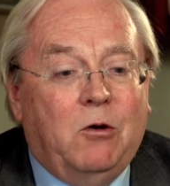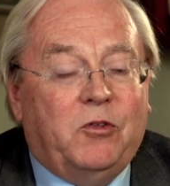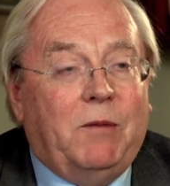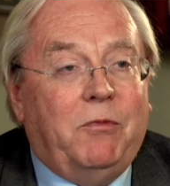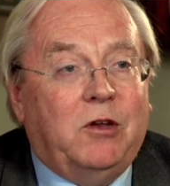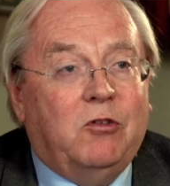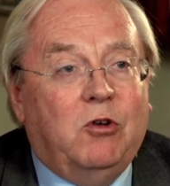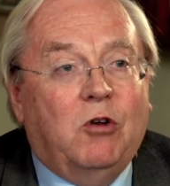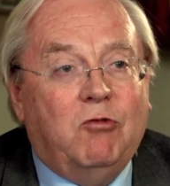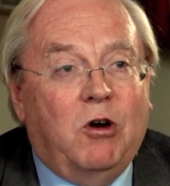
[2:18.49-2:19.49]
or something has
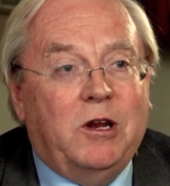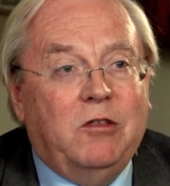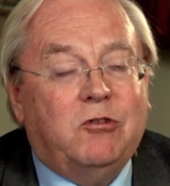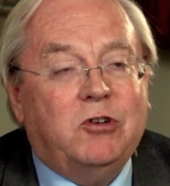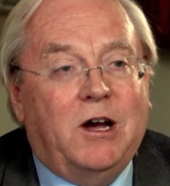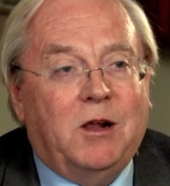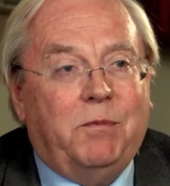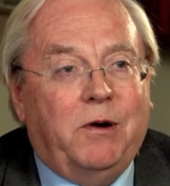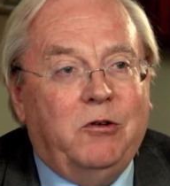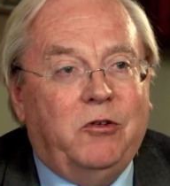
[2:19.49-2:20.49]
gone wrong in the trial
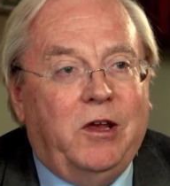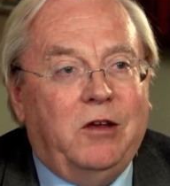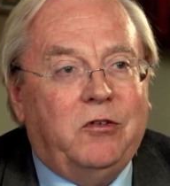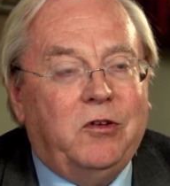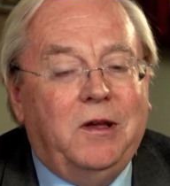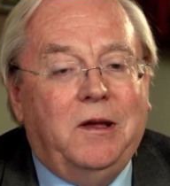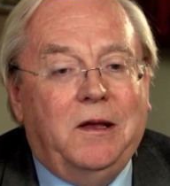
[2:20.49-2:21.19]
process.